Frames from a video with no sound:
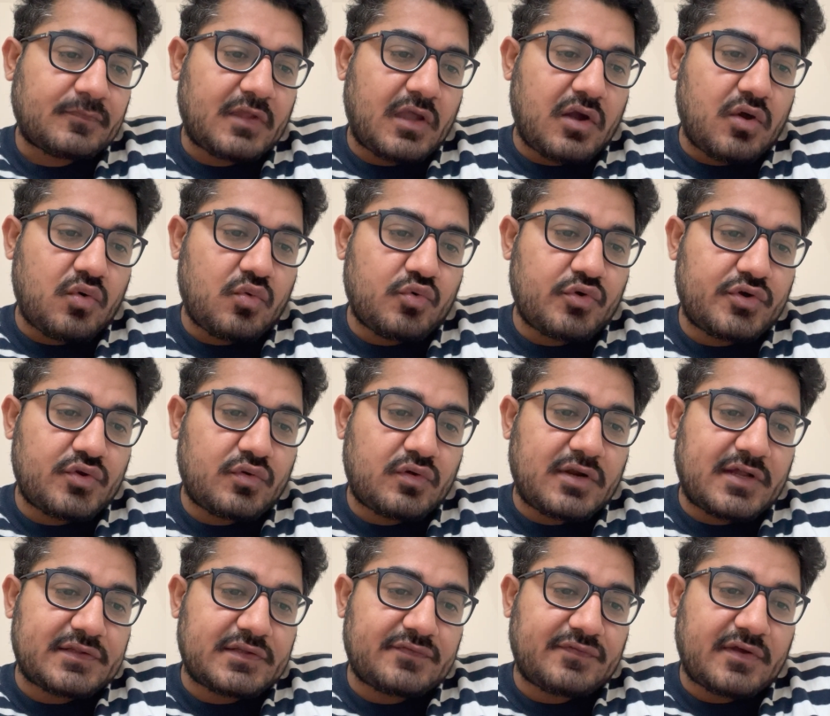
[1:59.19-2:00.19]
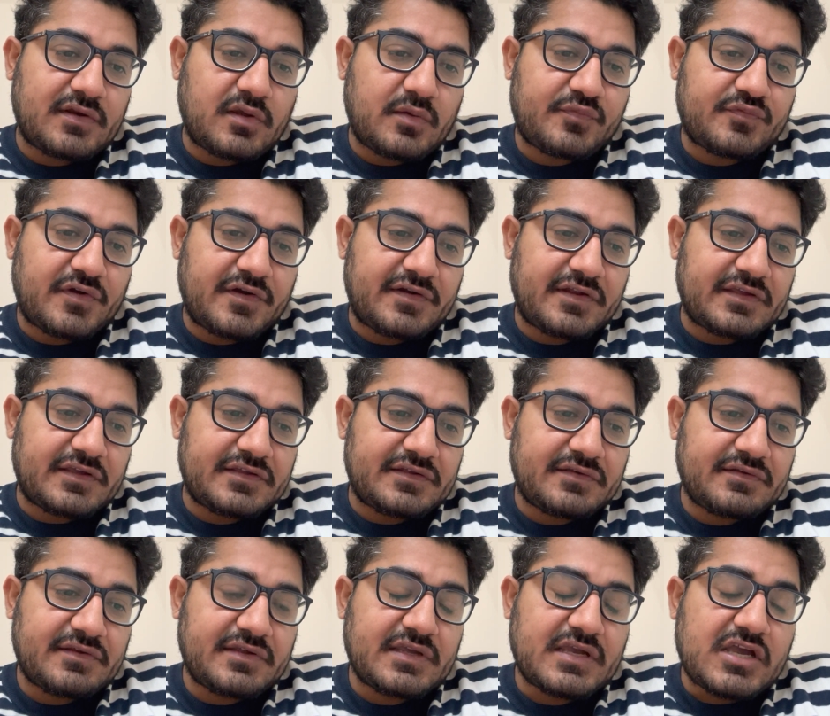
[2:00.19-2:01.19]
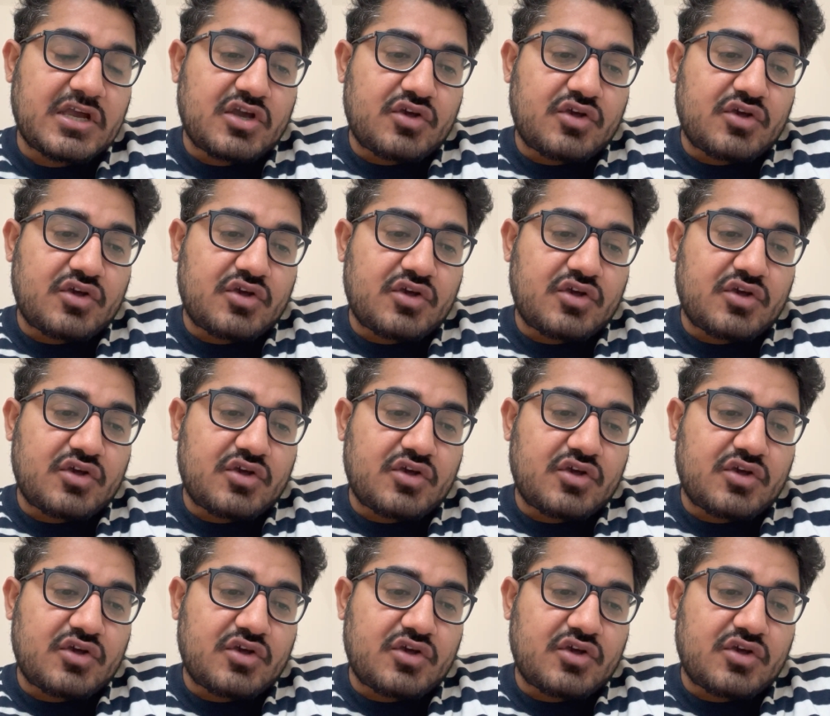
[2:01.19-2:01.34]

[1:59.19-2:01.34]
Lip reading: How would you classify an obstetric injury?